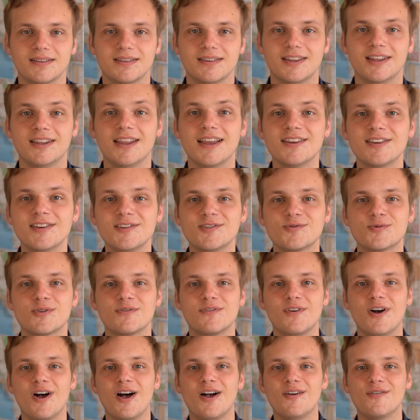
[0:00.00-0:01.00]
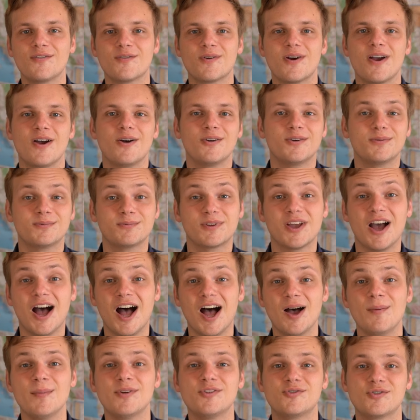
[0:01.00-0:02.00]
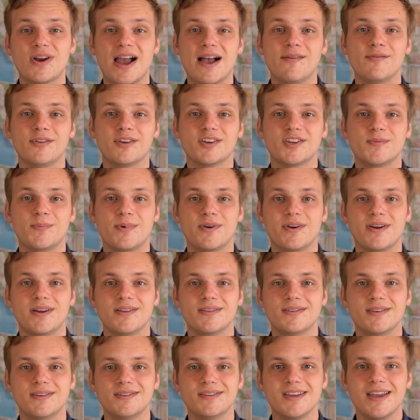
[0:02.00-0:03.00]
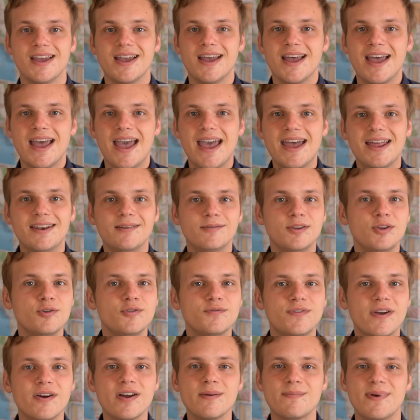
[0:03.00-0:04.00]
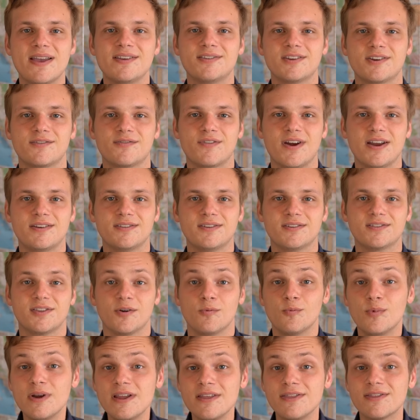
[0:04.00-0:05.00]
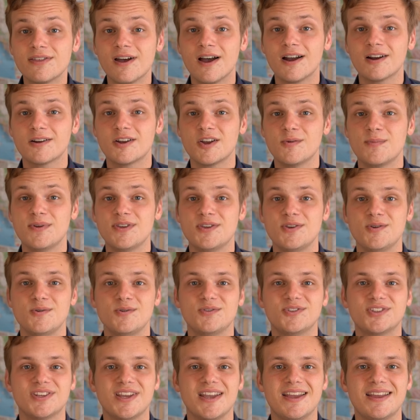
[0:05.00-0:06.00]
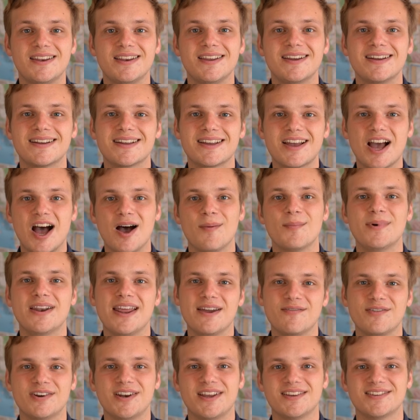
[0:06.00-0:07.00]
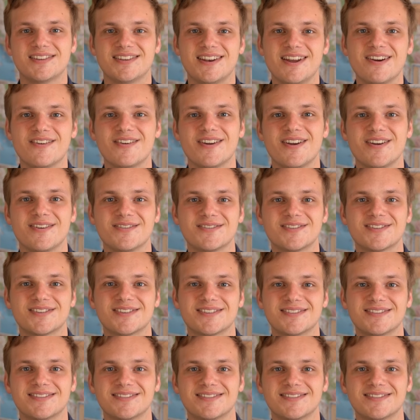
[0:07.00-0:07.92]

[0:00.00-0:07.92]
The lessons revolve around common travel experiences and use very basic phrases that we thought could be used in common everyday scenarios.